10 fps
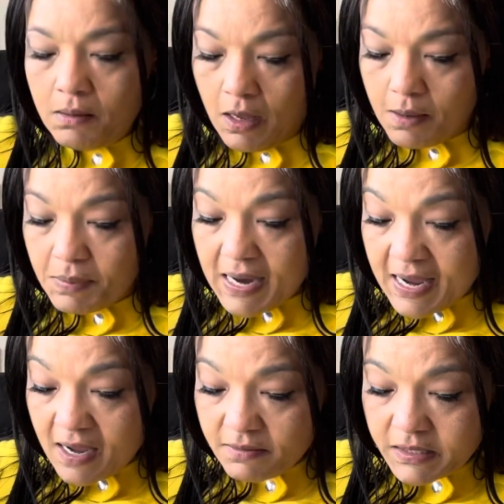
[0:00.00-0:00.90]
But I
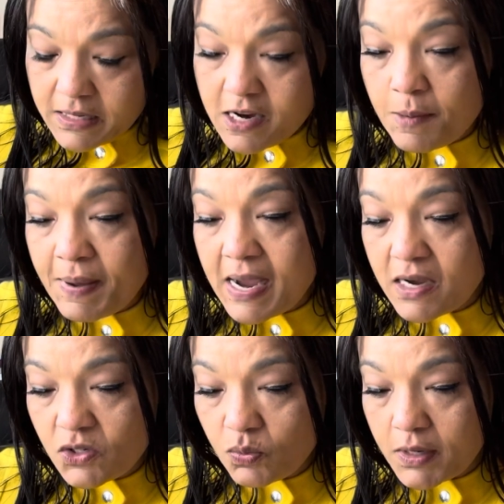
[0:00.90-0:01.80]
have seen in the
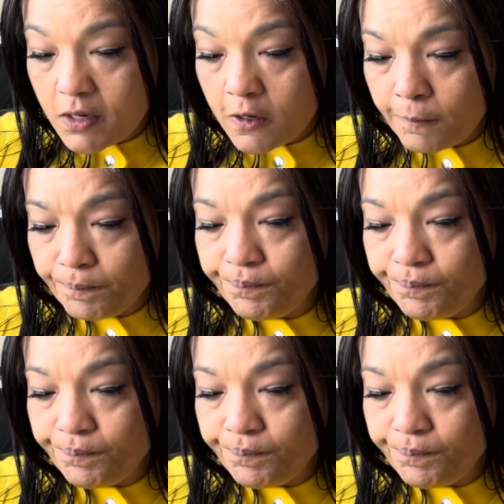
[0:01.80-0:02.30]
past where